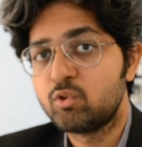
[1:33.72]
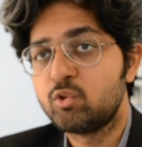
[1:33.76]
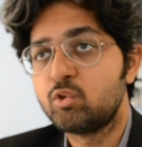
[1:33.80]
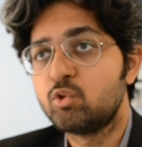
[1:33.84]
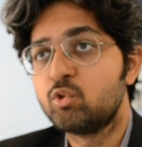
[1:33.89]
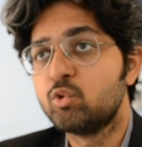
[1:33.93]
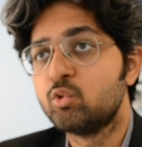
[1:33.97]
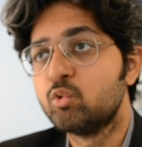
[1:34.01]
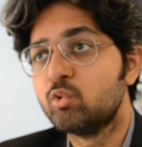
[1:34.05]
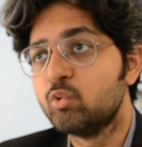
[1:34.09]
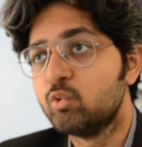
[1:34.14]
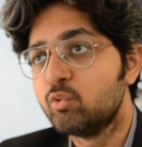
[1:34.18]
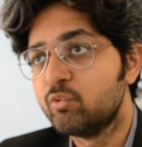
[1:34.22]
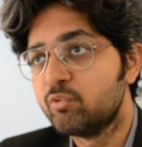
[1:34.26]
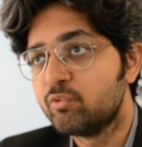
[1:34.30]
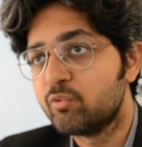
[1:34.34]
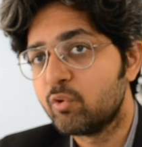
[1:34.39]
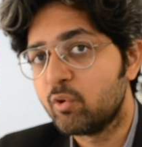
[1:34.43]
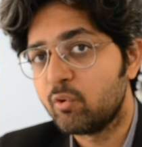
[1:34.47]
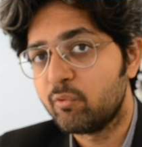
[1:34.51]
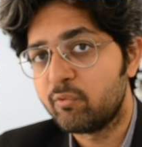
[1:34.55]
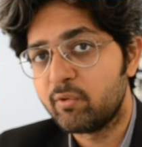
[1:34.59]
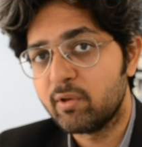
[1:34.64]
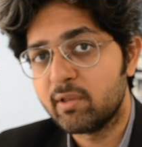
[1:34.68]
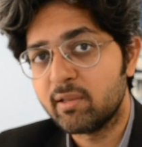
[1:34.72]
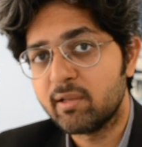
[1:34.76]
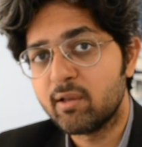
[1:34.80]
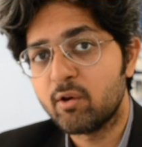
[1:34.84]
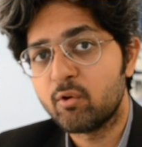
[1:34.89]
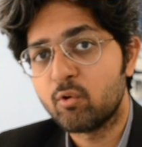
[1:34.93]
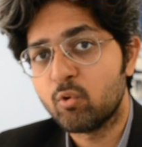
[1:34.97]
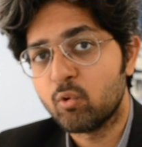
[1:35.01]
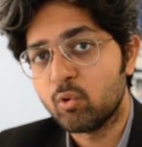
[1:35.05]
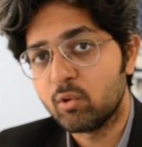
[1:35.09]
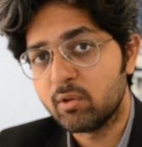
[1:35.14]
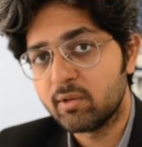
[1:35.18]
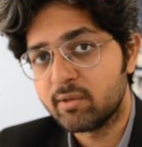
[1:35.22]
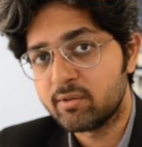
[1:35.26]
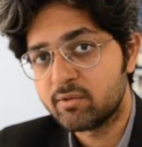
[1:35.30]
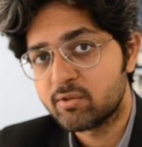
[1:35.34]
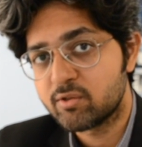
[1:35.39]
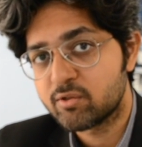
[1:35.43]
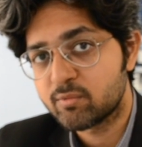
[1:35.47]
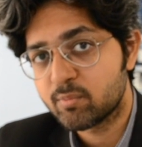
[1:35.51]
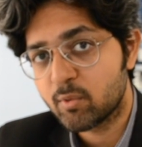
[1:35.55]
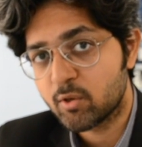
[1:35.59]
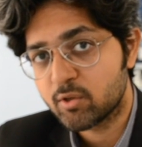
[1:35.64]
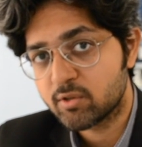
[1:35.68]
to fulfill the role and
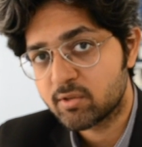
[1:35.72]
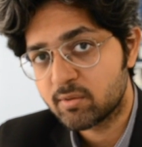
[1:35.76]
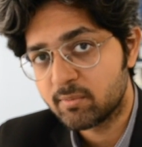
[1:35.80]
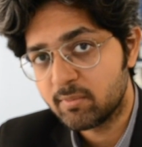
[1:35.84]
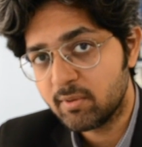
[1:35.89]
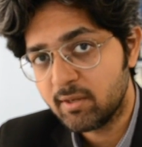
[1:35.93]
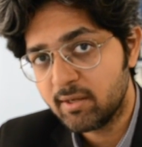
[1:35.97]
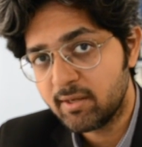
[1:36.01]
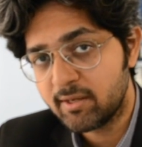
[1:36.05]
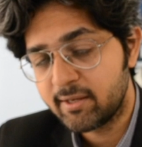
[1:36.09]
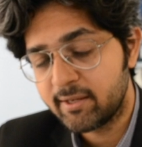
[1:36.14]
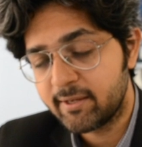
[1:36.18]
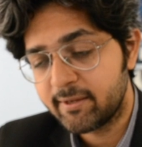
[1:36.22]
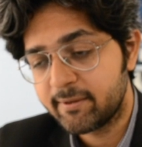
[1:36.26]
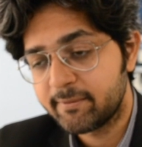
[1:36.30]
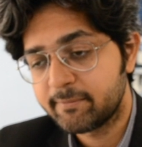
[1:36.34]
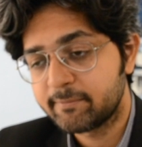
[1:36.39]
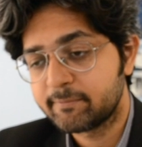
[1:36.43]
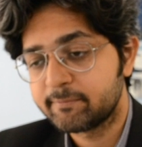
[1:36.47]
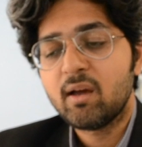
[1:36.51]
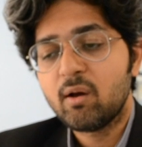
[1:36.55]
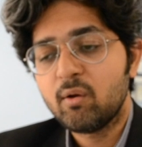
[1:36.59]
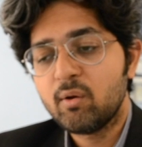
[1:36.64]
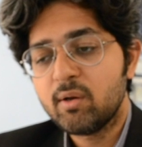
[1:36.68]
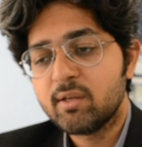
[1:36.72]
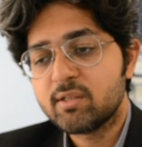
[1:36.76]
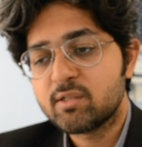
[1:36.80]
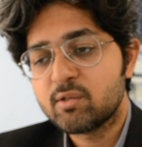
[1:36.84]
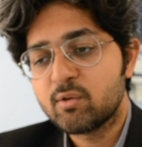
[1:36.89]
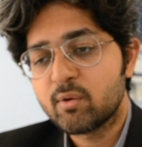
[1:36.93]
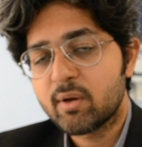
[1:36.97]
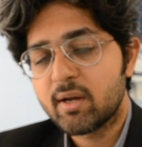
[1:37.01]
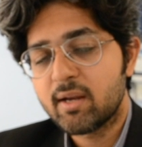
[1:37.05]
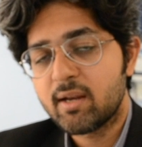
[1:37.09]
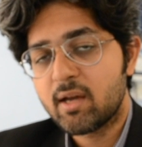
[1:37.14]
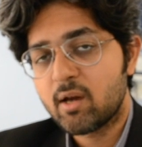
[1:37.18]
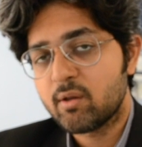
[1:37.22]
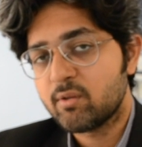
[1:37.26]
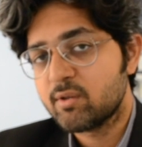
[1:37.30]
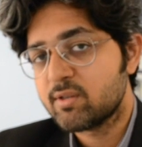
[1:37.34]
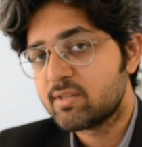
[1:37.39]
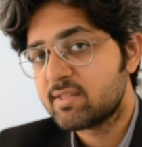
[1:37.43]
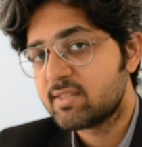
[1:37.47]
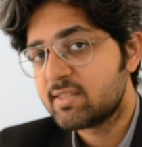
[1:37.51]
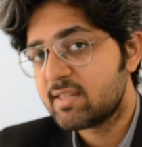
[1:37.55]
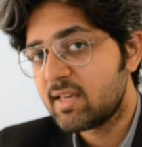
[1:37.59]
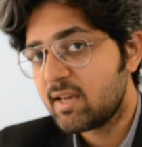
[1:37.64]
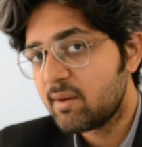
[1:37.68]
responsibility. Now let's look at how the
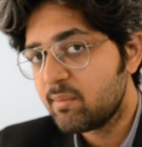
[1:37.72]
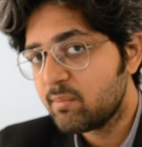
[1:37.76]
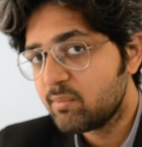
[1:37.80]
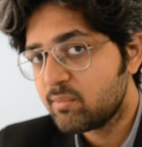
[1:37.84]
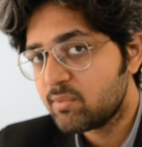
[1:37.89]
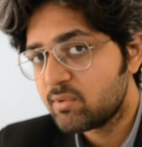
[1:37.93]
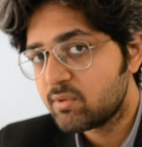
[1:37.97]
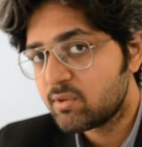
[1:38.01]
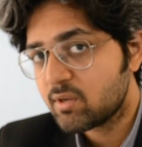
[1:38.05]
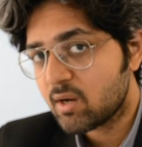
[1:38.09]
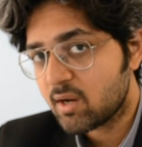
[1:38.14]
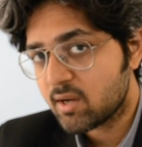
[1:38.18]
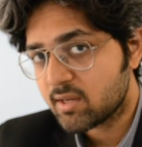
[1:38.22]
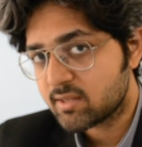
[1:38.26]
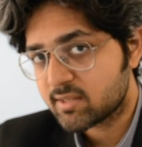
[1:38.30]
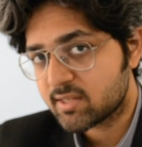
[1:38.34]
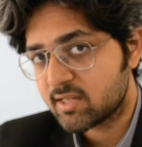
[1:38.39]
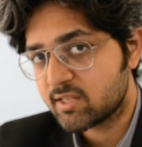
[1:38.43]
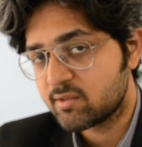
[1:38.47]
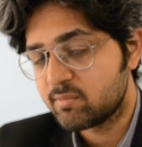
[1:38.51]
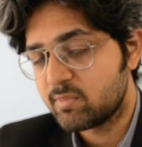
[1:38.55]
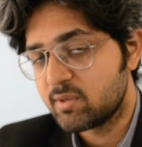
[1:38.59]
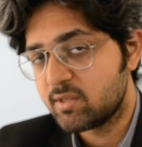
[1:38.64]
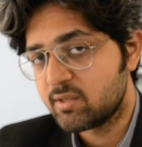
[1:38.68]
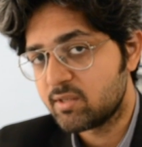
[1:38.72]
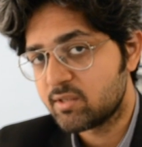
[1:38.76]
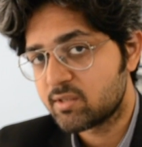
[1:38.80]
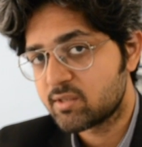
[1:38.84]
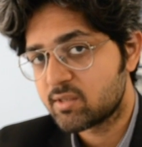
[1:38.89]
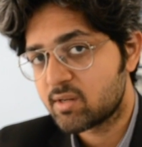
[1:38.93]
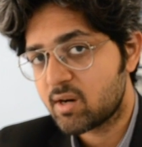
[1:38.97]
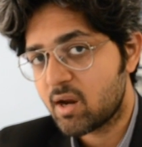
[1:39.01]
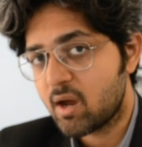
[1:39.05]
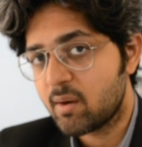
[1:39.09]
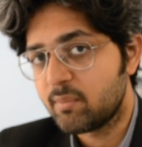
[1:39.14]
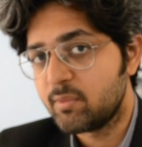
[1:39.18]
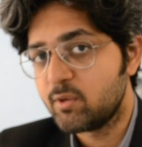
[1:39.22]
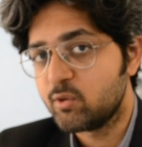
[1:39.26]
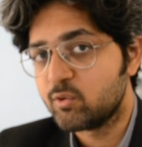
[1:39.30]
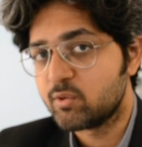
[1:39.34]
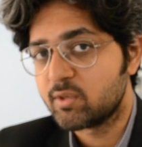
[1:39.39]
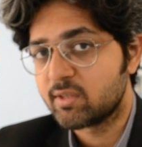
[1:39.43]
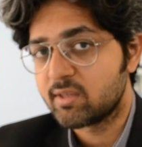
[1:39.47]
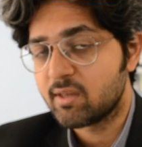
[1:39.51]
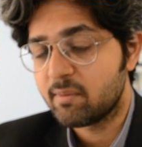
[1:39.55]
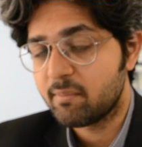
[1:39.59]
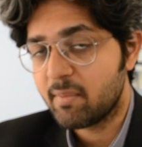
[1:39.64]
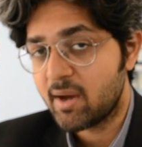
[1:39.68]
same task has been described
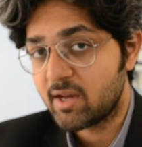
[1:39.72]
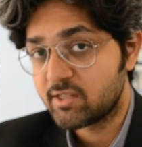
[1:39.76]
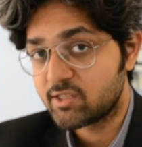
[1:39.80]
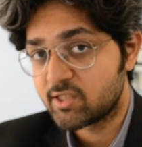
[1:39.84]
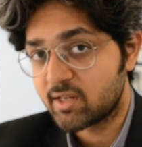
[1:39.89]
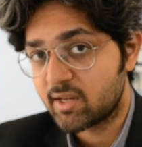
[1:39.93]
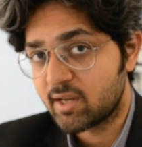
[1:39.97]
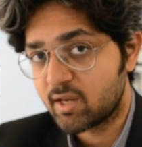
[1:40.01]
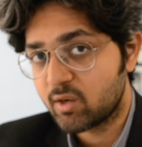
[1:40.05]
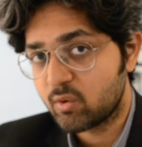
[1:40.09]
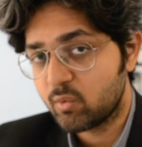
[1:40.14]
using the magic